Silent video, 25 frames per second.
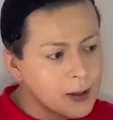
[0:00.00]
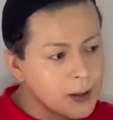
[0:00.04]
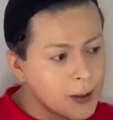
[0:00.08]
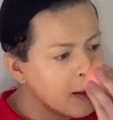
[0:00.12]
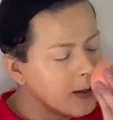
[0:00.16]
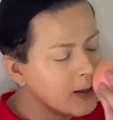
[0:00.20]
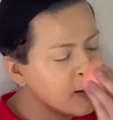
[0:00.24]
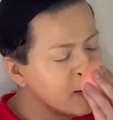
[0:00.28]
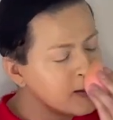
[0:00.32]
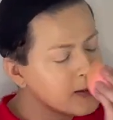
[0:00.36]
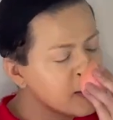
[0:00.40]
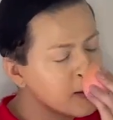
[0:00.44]

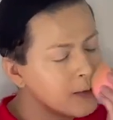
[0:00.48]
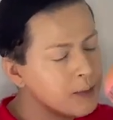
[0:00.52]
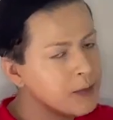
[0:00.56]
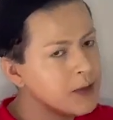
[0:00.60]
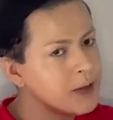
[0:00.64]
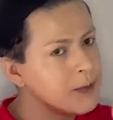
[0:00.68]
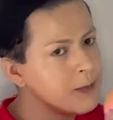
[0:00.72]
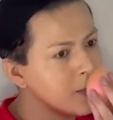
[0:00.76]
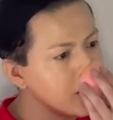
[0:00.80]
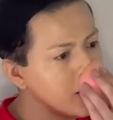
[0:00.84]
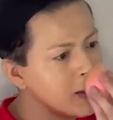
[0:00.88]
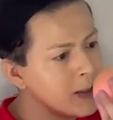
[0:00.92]
And some
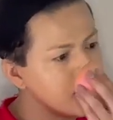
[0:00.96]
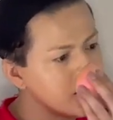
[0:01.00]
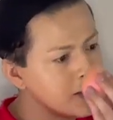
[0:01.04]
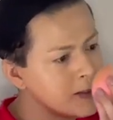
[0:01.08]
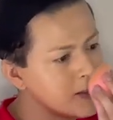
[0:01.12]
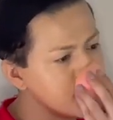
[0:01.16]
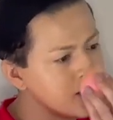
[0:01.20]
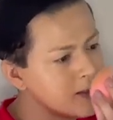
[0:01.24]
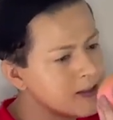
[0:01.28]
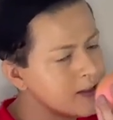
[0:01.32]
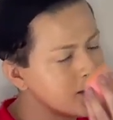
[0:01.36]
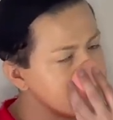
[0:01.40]
people are
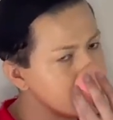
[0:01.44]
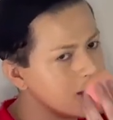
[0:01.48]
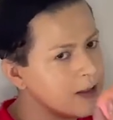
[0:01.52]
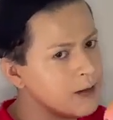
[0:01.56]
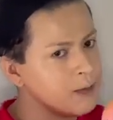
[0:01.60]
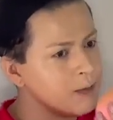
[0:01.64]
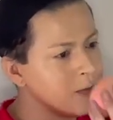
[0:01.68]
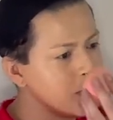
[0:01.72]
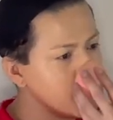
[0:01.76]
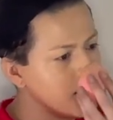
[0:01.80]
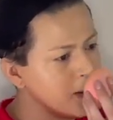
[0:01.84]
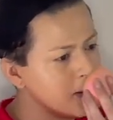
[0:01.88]
just
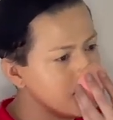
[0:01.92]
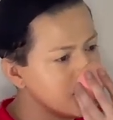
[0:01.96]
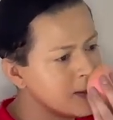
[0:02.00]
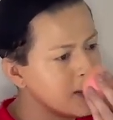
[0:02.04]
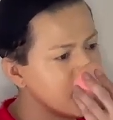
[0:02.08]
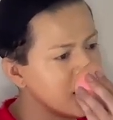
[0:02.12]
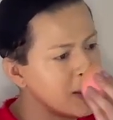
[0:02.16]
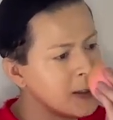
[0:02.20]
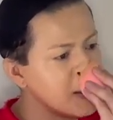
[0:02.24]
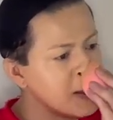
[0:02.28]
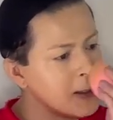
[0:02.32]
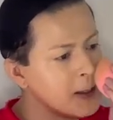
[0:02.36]
impatient
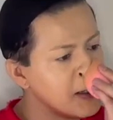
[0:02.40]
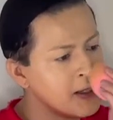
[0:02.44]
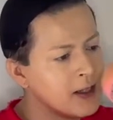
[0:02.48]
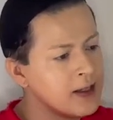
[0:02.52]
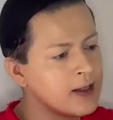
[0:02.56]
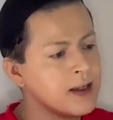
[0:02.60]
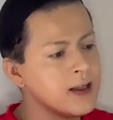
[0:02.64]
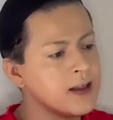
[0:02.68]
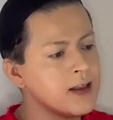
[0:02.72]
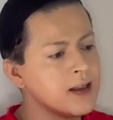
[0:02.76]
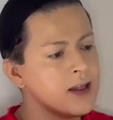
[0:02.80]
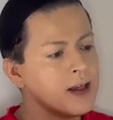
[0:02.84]
and
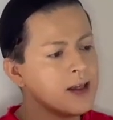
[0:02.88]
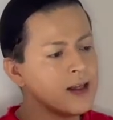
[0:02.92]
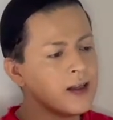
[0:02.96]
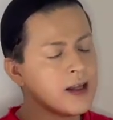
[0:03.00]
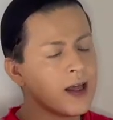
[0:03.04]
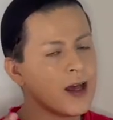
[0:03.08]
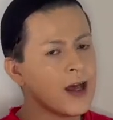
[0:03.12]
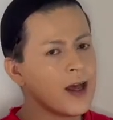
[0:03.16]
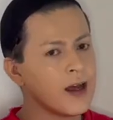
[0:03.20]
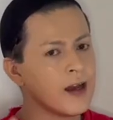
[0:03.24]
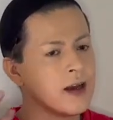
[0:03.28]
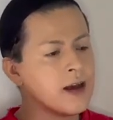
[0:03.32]
they think
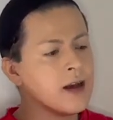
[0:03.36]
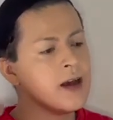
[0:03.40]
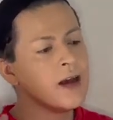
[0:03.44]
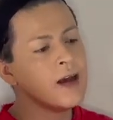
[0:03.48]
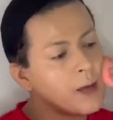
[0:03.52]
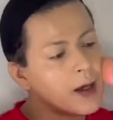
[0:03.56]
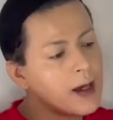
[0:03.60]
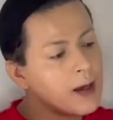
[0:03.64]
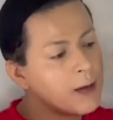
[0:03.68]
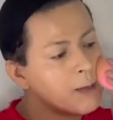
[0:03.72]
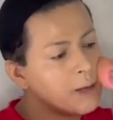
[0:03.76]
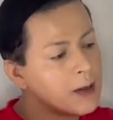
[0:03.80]
that by
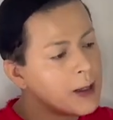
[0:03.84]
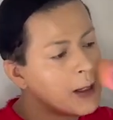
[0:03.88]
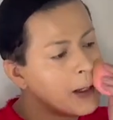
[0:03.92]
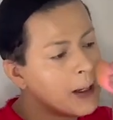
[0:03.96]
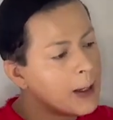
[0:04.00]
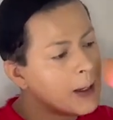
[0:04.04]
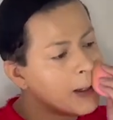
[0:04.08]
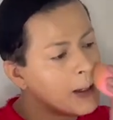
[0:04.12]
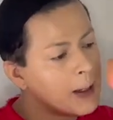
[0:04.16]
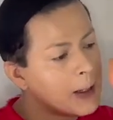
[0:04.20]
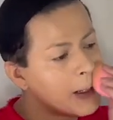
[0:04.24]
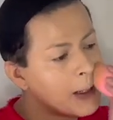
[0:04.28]

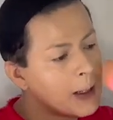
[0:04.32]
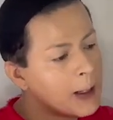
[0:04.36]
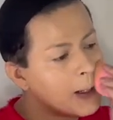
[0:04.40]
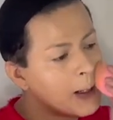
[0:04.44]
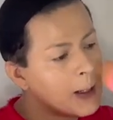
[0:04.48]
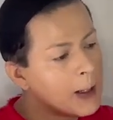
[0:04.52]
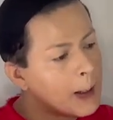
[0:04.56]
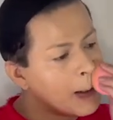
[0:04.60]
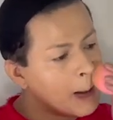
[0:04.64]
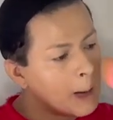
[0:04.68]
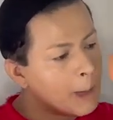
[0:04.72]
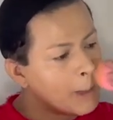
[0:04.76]
applying
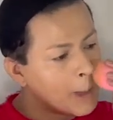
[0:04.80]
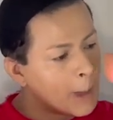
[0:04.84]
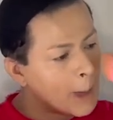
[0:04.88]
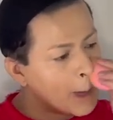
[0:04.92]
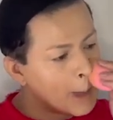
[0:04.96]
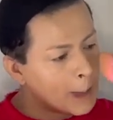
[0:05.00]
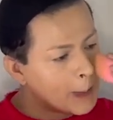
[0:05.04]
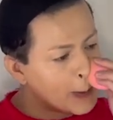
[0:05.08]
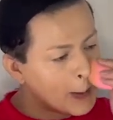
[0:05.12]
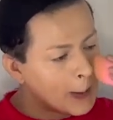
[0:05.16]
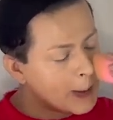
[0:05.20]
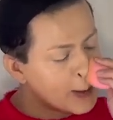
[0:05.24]
the
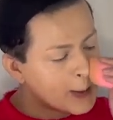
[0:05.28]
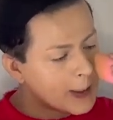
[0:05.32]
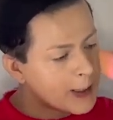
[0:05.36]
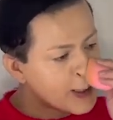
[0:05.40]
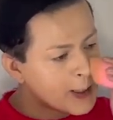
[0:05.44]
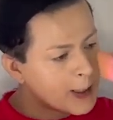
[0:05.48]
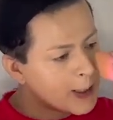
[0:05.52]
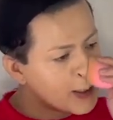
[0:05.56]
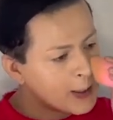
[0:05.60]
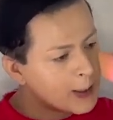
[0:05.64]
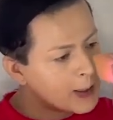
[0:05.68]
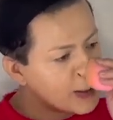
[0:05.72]

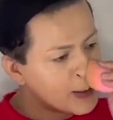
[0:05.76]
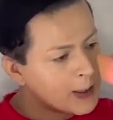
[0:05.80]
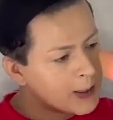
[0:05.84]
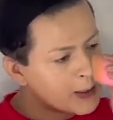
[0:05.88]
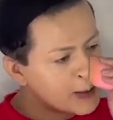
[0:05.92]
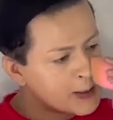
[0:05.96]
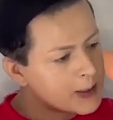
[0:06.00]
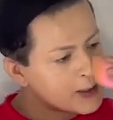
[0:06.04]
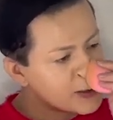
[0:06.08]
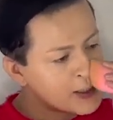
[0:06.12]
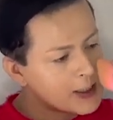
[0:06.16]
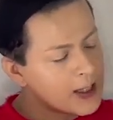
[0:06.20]
foundation and then
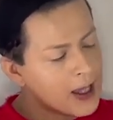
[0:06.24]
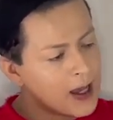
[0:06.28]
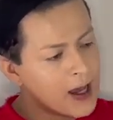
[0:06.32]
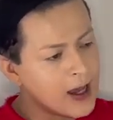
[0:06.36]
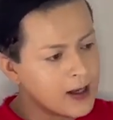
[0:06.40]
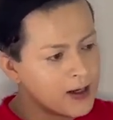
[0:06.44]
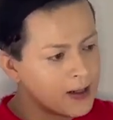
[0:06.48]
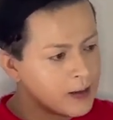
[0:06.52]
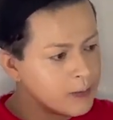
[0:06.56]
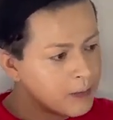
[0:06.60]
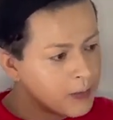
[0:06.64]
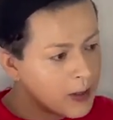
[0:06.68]
just
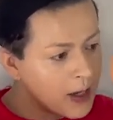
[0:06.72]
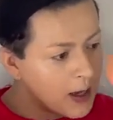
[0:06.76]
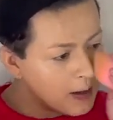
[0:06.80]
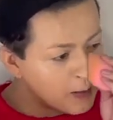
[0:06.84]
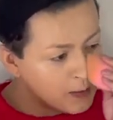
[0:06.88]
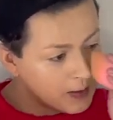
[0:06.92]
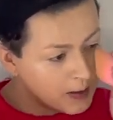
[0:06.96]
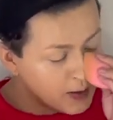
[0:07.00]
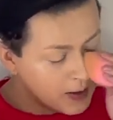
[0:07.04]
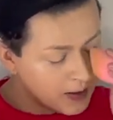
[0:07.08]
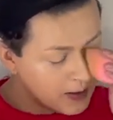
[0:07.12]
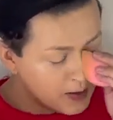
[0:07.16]
adding
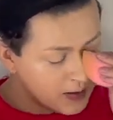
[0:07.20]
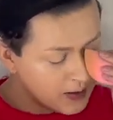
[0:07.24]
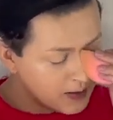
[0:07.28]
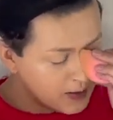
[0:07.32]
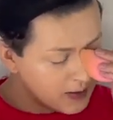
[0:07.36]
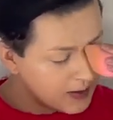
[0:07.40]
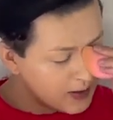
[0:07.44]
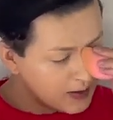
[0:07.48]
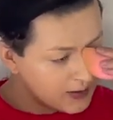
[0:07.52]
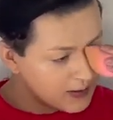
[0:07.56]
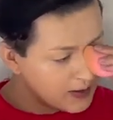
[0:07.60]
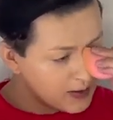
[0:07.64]
powder,
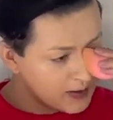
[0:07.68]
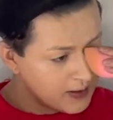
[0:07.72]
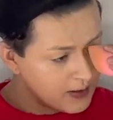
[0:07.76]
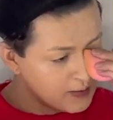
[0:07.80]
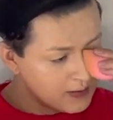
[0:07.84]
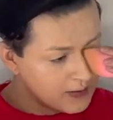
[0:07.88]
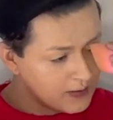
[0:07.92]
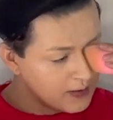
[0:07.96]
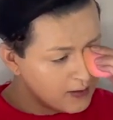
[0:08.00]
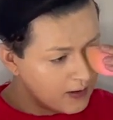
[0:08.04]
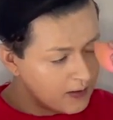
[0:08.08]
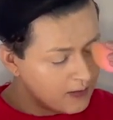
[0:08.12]
that's gonna
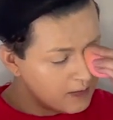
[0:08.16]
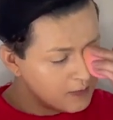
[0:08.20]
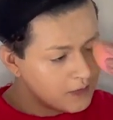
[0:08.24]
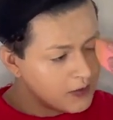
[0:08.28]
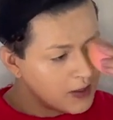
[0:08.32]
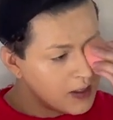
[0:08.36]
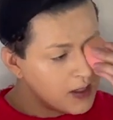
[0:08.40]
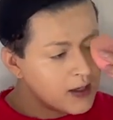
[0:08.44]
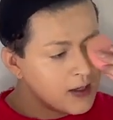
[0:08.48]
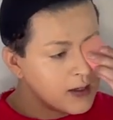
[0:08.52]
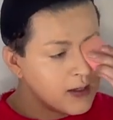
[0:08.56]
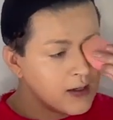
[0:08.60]
solve it.
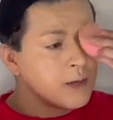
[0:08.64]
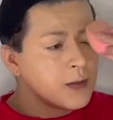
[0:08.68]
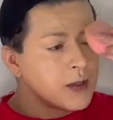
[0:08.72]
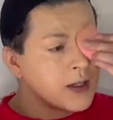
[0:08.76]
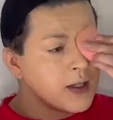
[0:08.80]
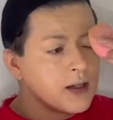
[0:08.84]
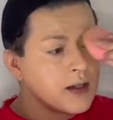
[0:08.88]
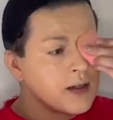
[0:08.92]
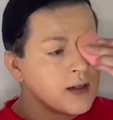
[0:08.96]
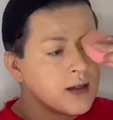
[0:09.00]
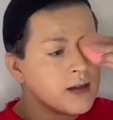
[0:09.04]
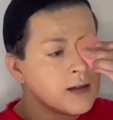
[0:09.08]
But
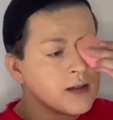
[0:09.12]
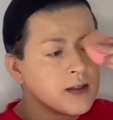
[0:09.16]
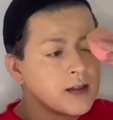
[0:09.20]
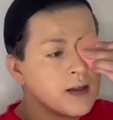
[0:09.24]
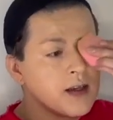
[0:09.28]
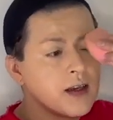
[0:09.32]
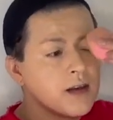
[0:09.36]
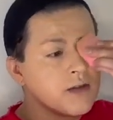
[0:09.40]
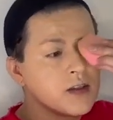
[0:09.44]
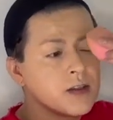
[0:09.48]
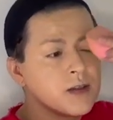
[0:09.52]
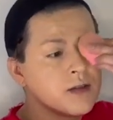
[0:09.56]
no, you
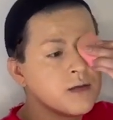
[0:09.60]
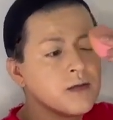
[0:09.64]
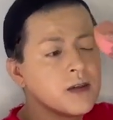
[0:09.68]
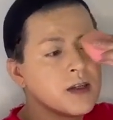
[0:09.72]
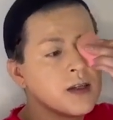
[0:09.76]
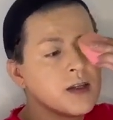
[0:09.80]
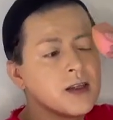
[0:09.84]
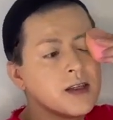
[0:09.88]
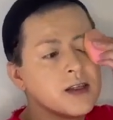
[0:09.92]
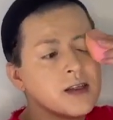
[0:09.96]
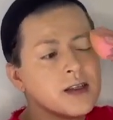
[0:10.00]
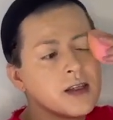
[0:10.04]
have to
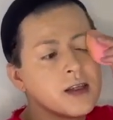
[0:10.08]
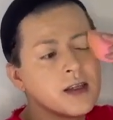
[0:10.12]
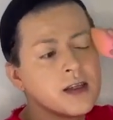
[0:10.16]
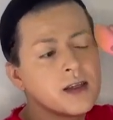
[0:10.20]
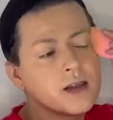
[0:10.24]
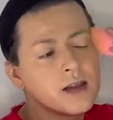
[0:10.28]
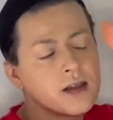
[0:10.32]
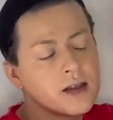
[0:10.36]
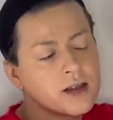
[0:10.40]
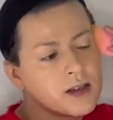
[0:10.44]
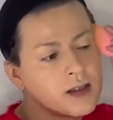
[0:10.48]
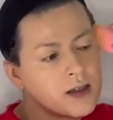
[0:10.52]
really take
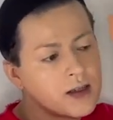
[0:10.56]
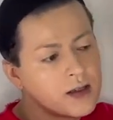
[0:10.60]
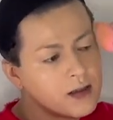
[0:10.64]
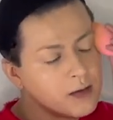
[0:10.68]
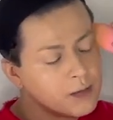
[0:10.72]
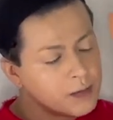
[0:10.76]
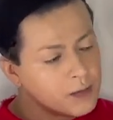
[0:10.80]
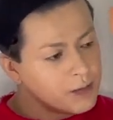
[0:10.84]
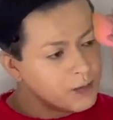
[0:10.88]
your time.